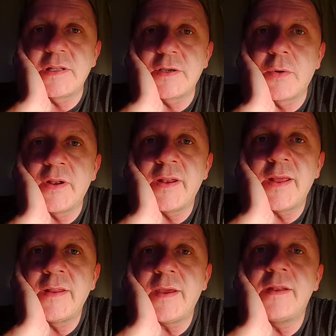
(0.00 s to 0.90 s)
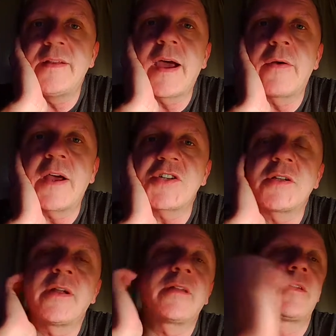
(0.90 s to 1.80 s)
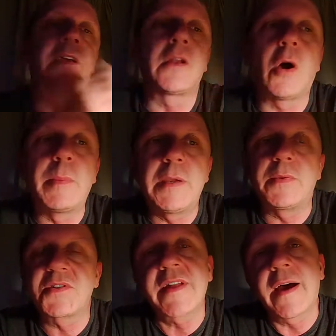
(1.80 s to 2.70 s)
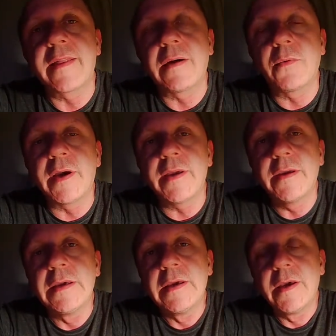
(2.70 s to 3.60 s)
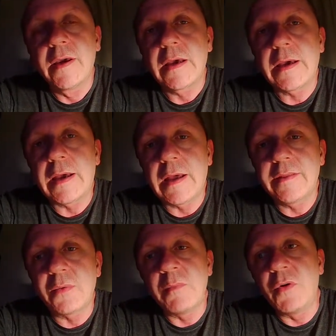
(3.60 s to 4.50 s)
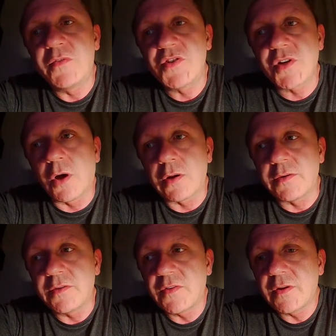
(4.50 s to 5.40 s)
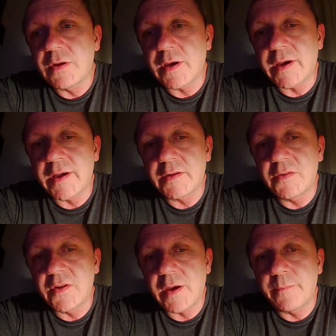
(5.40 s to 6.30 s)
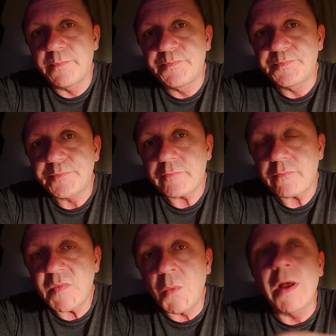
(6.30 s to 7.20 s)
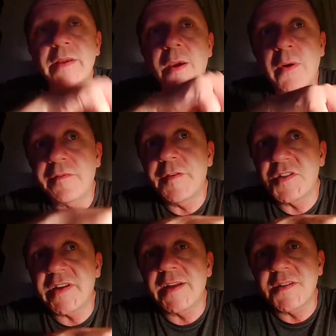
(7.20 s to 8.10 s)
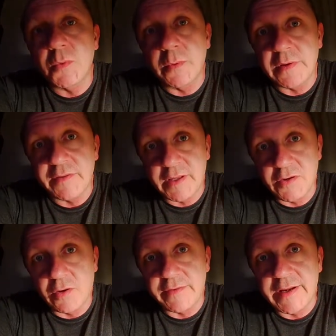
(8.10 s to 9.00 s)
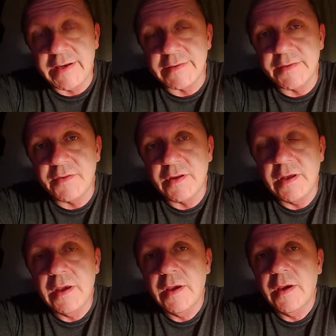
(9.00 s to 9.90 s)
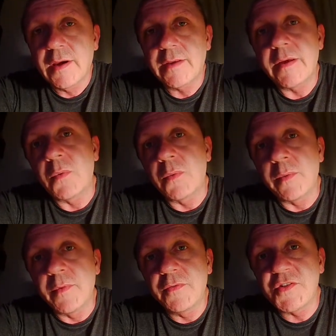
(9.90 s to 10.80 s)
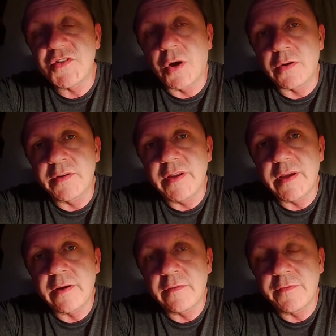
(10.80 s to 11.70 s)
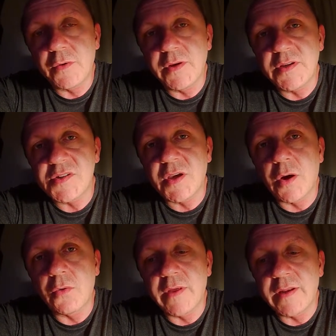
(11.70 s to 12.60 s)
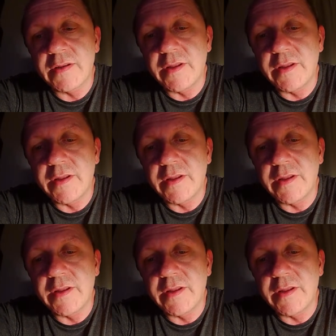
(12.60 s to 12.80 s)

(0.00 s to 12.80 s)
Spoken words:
going in any direction, and I think a lot of people start that way. And then we moved to Scotland, and well, yeah, when I first started, we were living in Northern Ireland, and then when we moved to Scotland here a few years ago, then